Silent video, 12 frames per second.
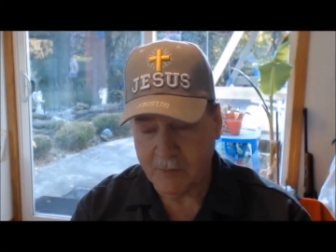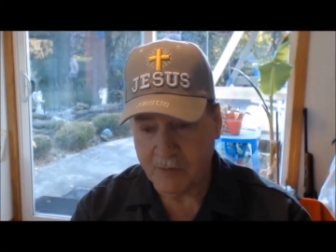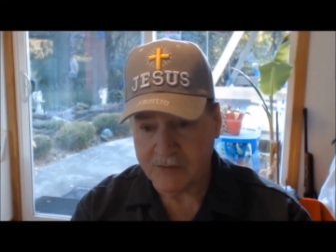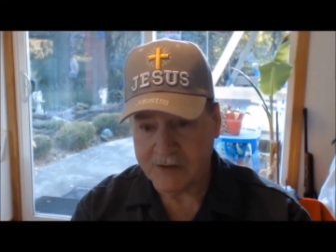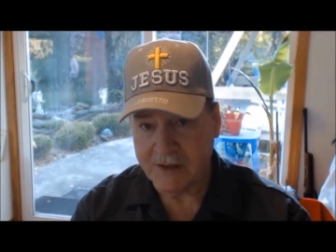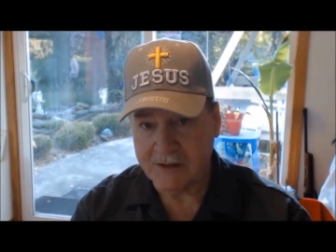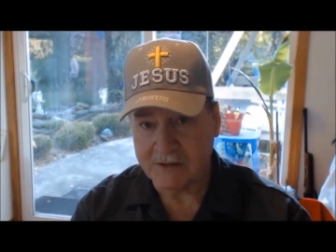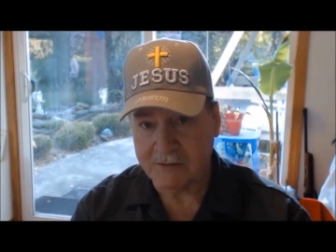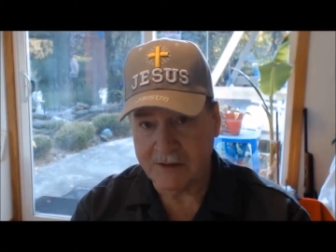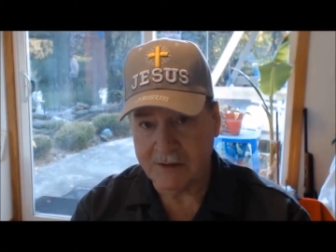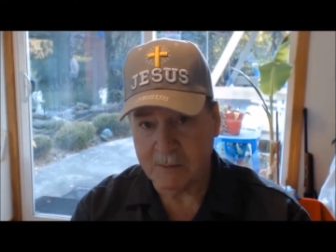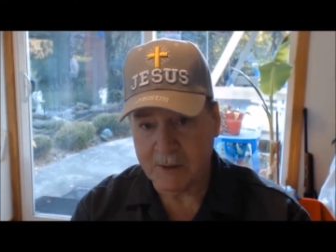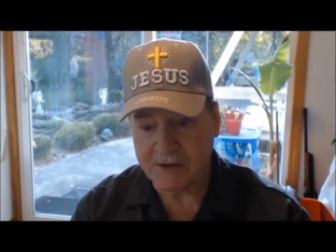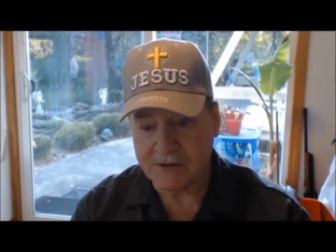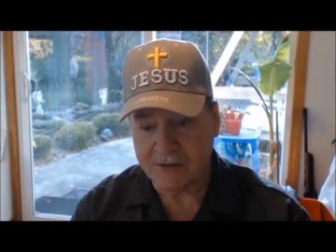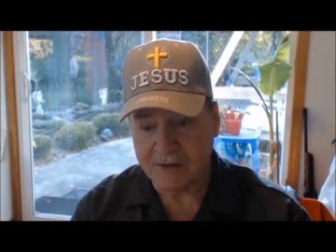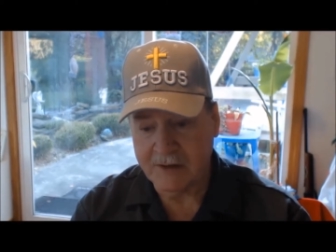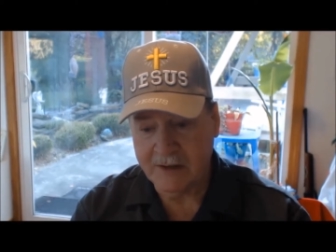Both suns are in the
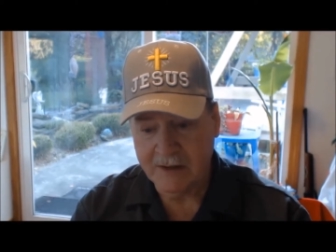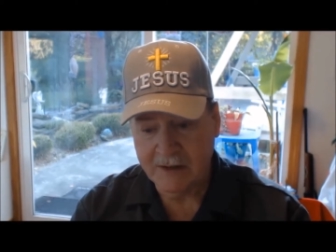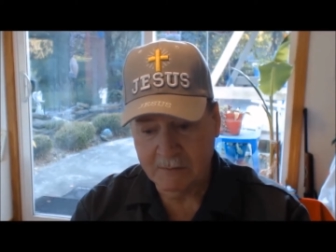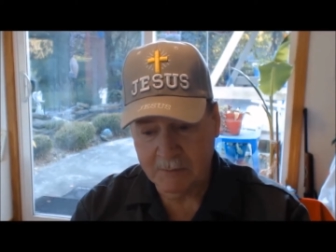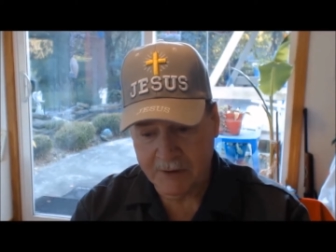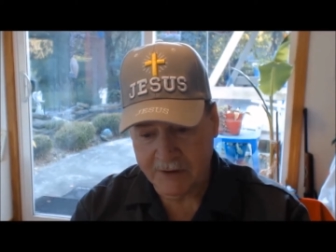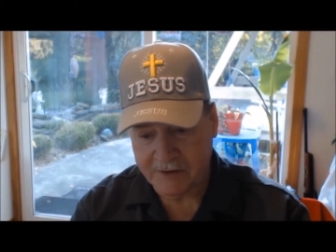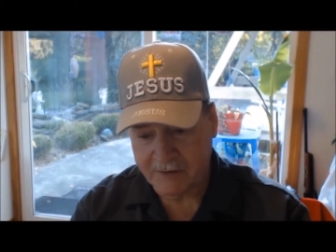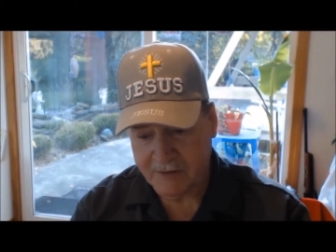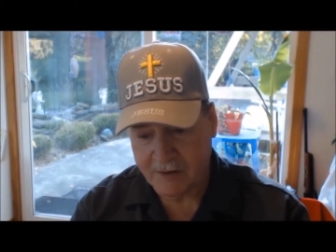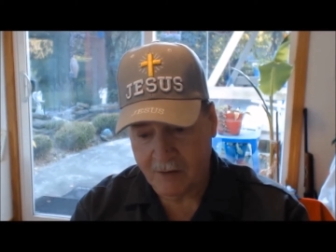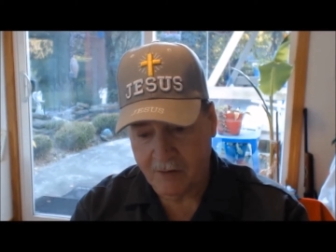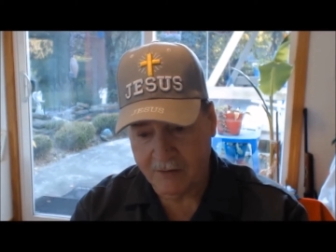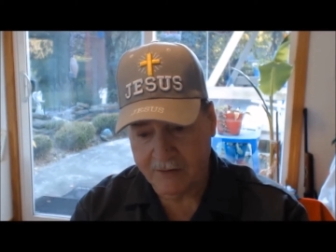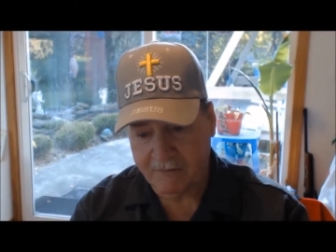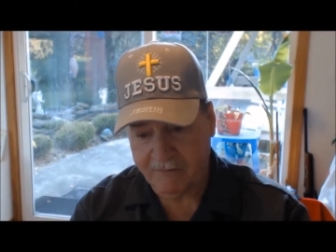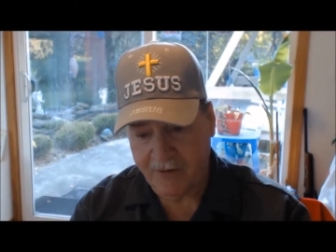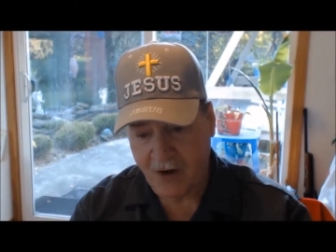picture, but it's
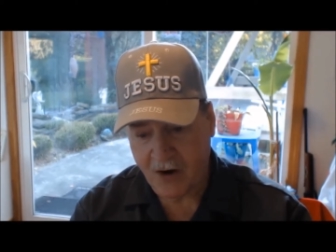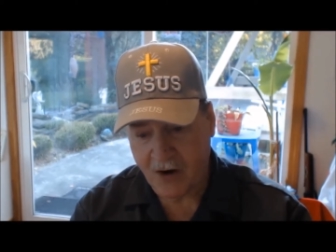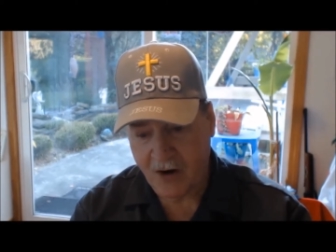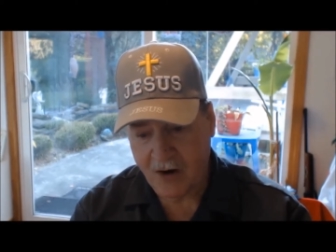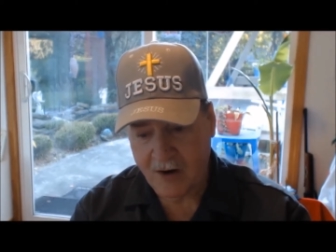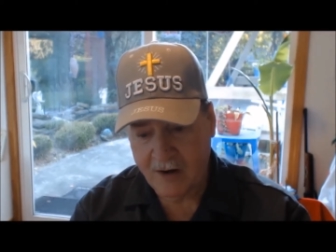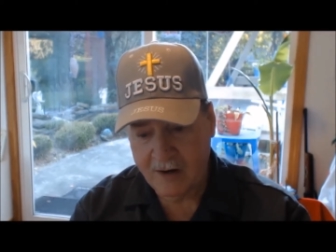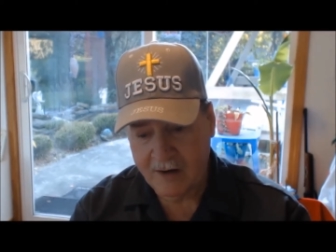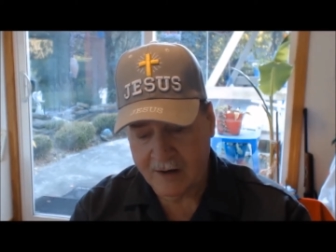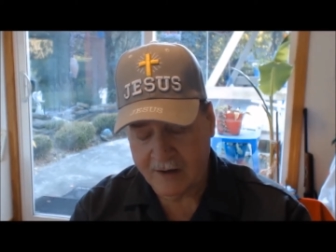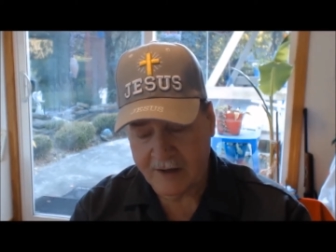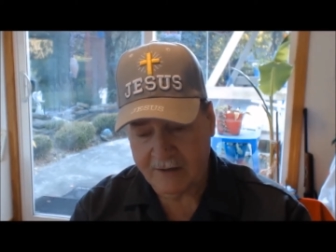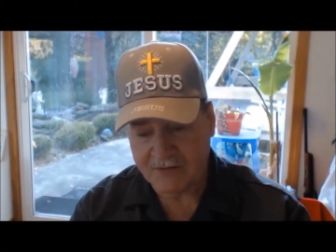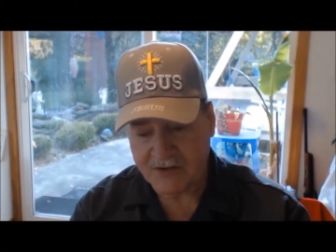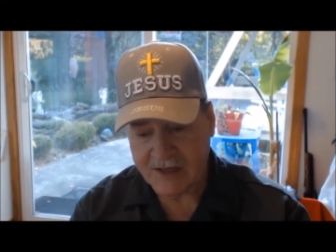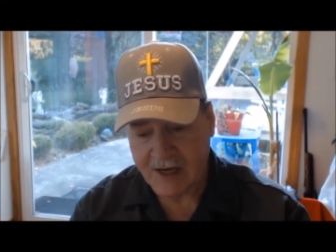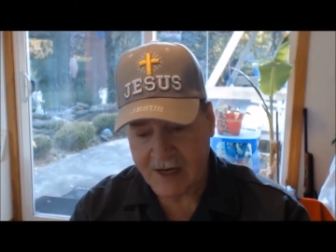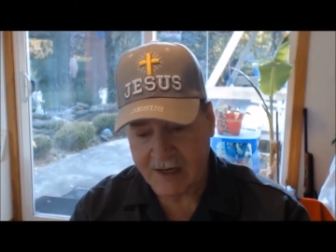on the far
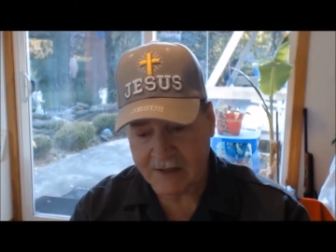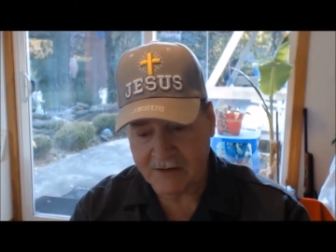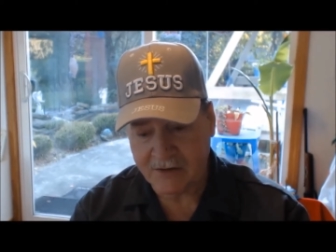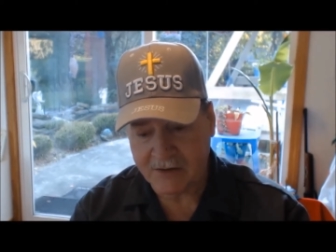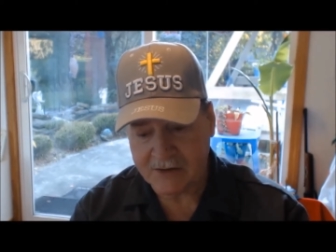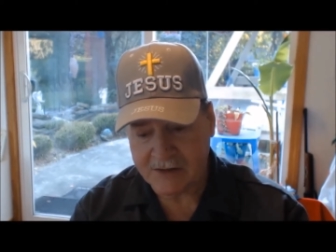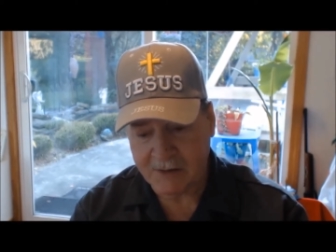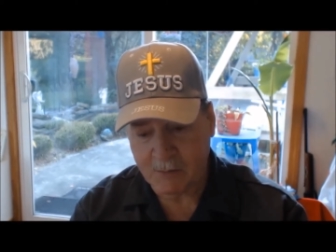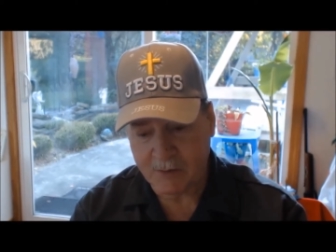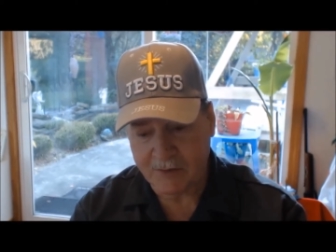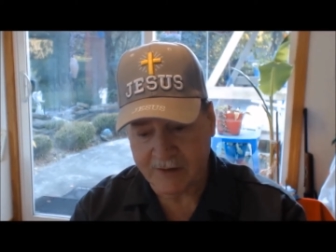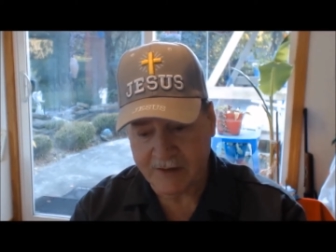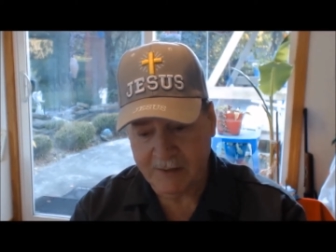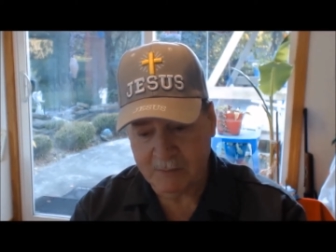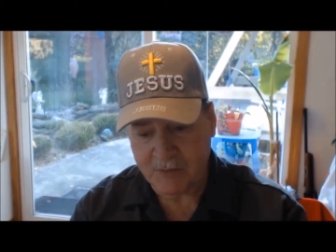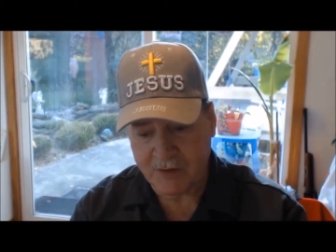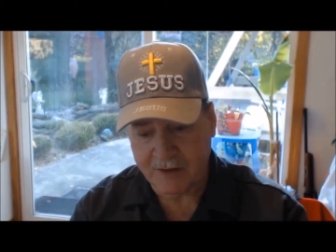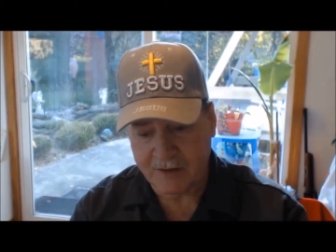left side, and you can see where the
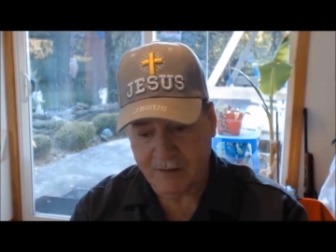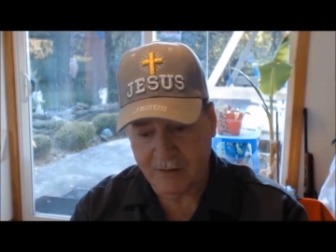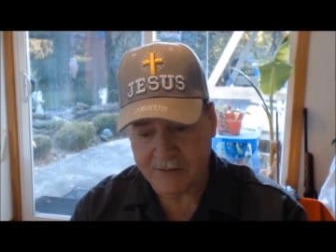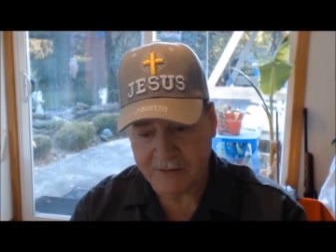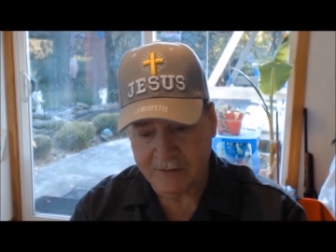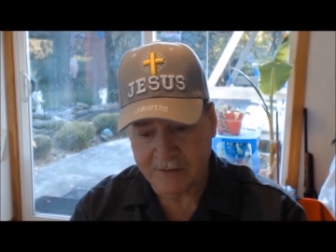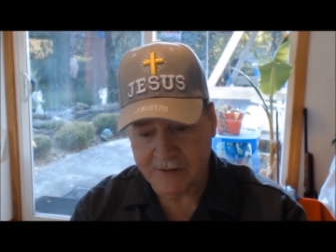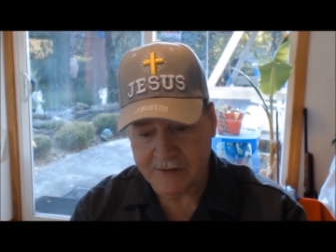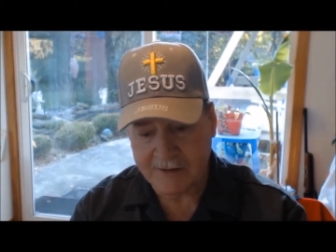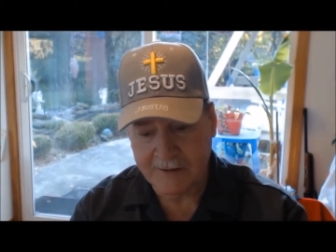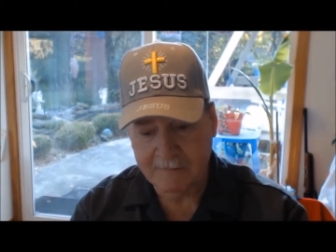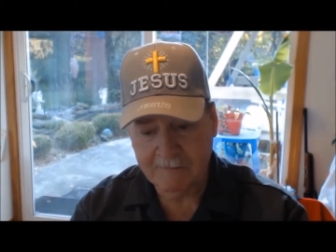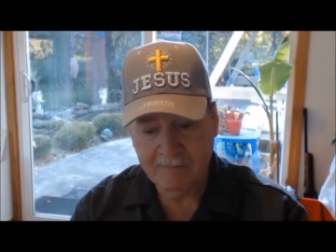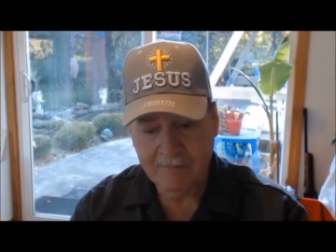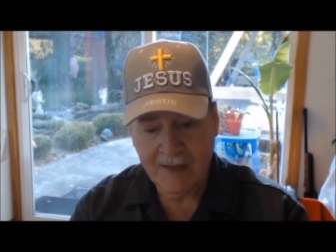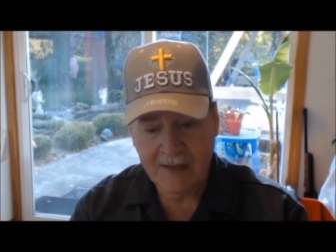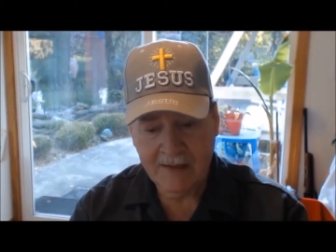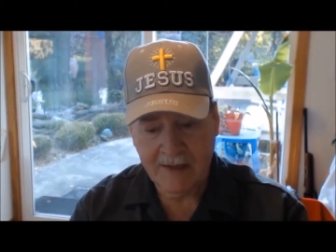chemtrail also is
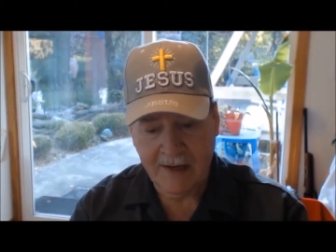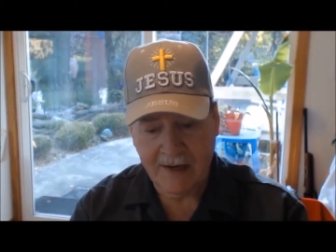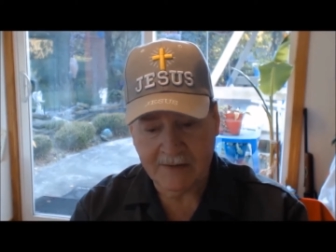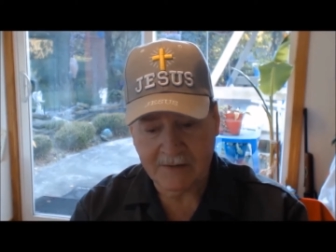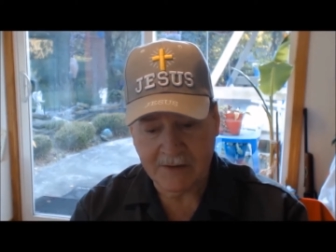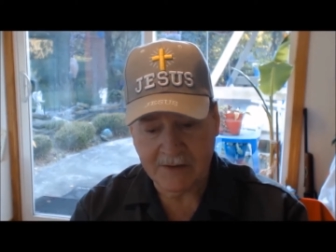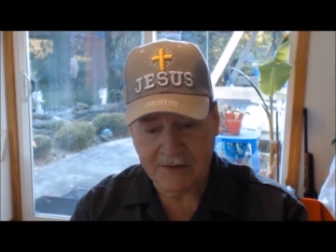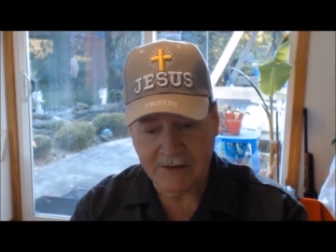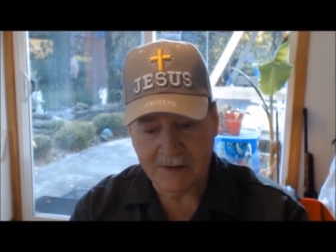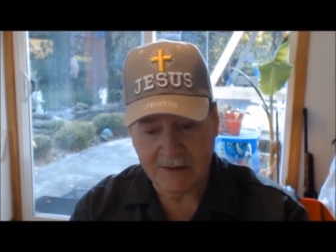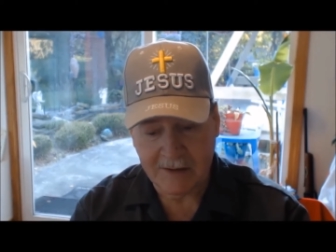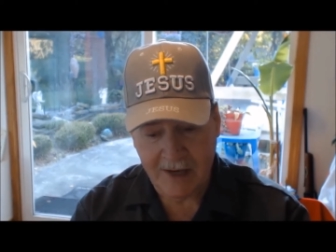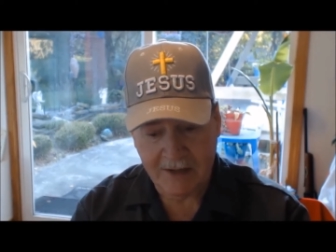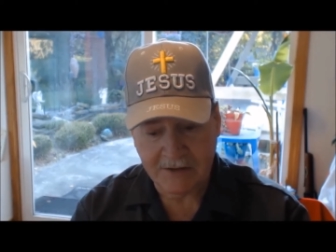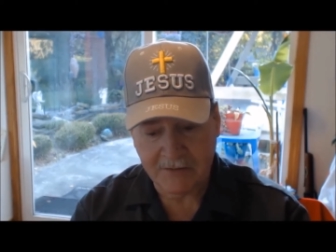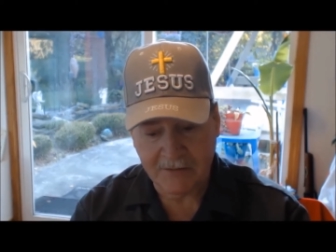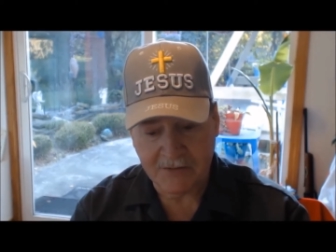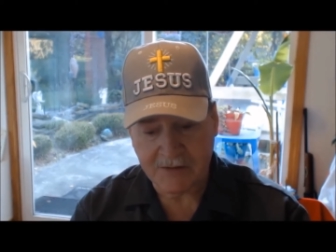and you can see the
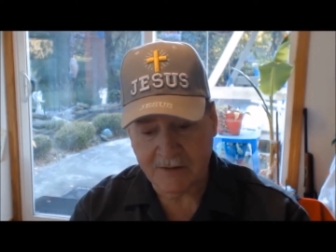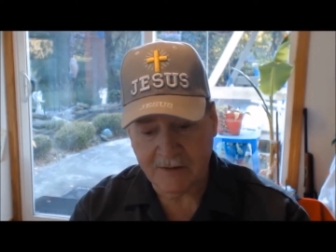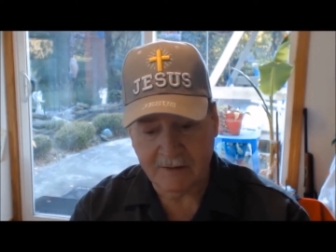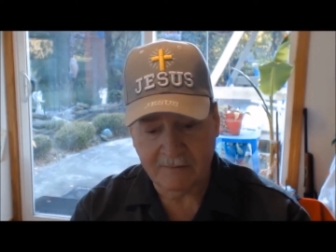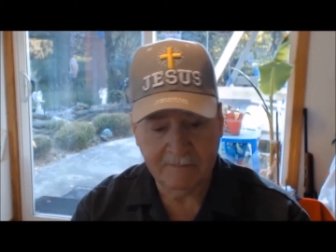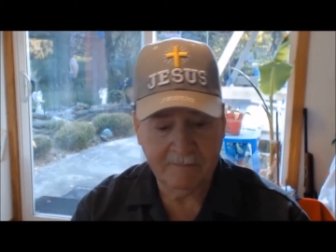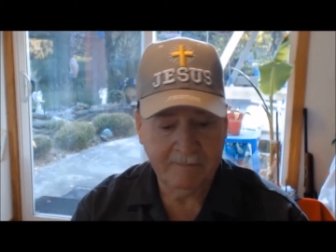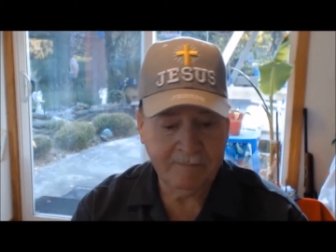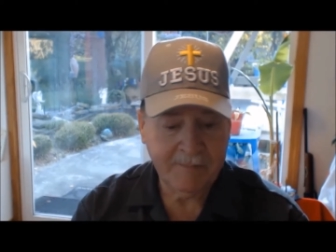edge of the sun.